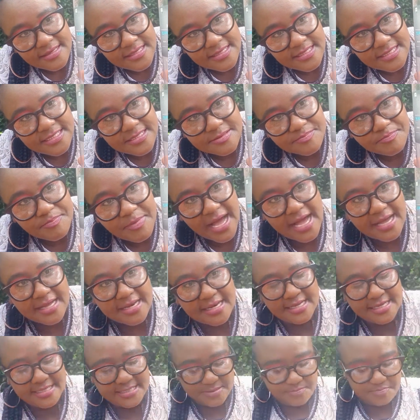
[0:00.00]

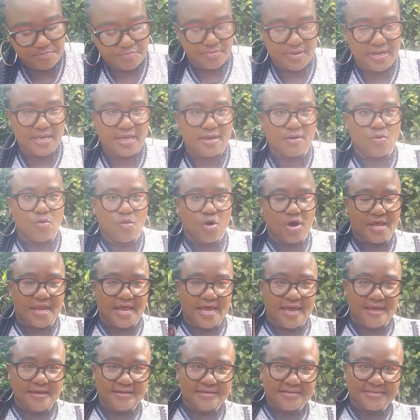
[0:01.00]
sparkling spring
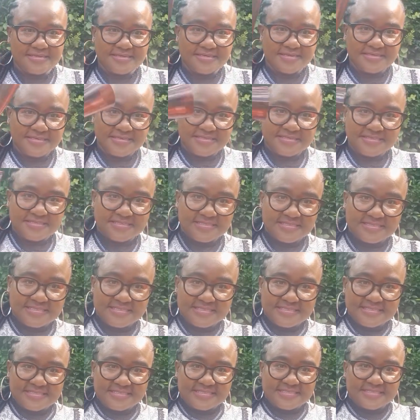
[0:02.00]
water.
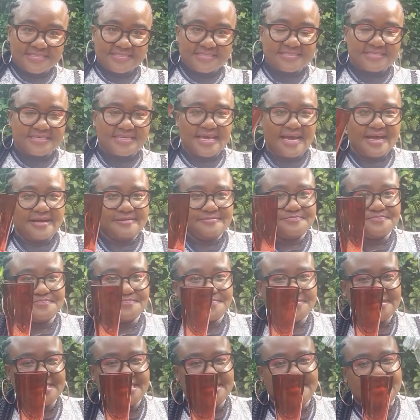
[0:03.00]
Yeah,
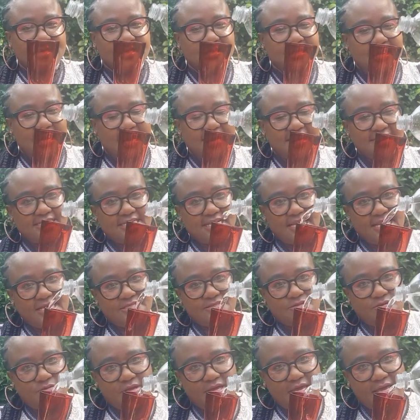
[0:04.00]
in this nice
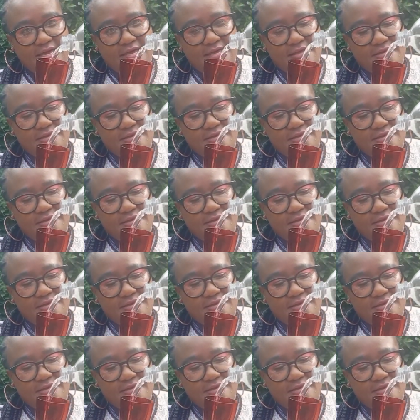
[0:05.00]
glass. Okay.